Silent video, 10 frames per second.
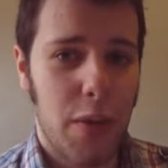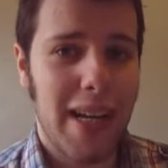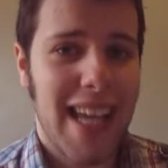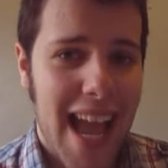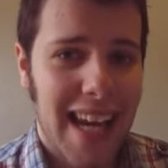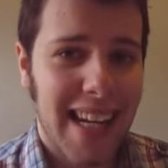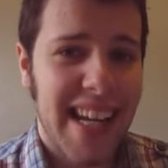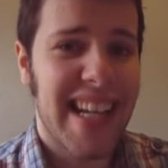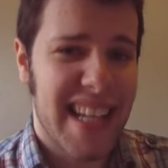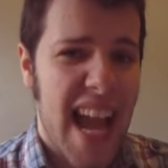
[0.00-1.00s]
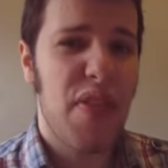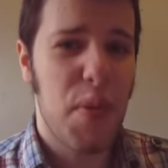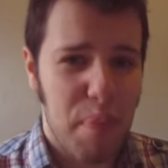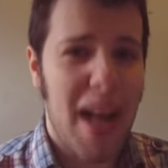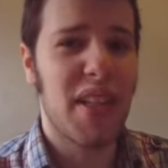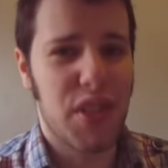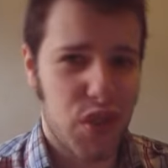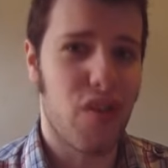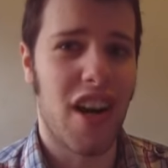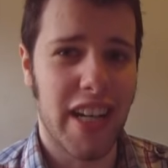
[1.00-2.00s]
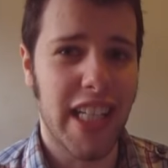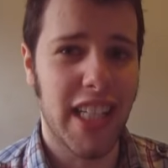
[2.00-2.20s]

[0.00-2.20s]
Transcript: So again, get the balance right.